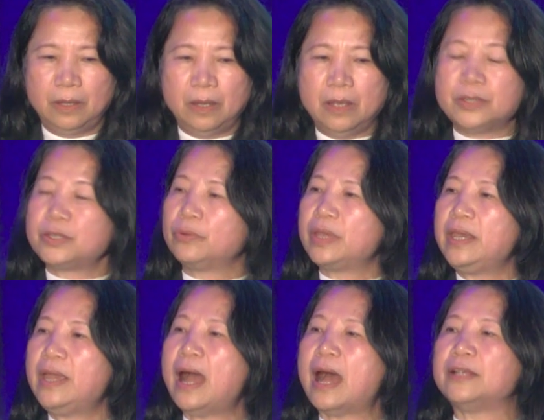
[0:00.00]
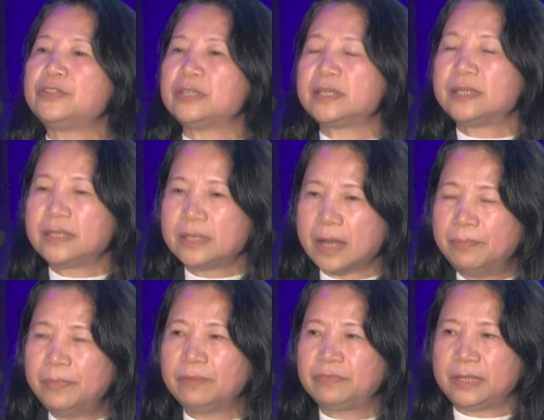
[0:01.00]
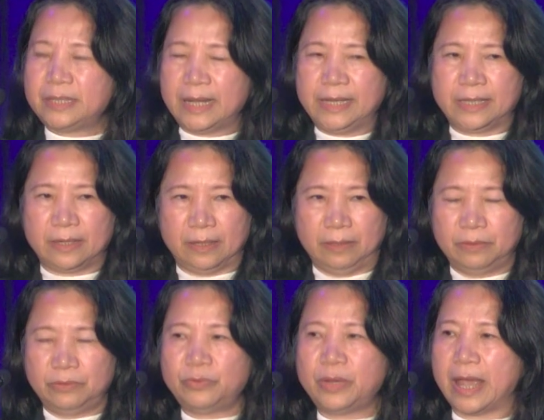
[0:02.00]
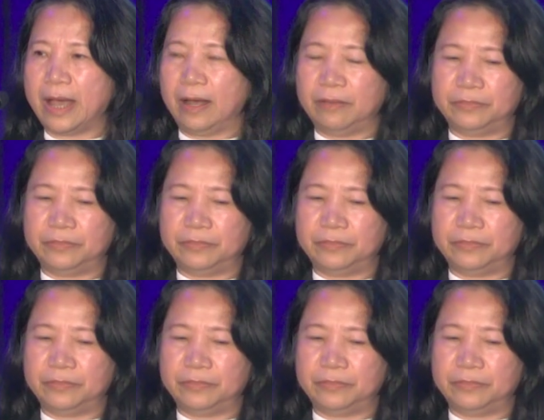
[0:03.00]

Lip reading: So here are just some of the data we have.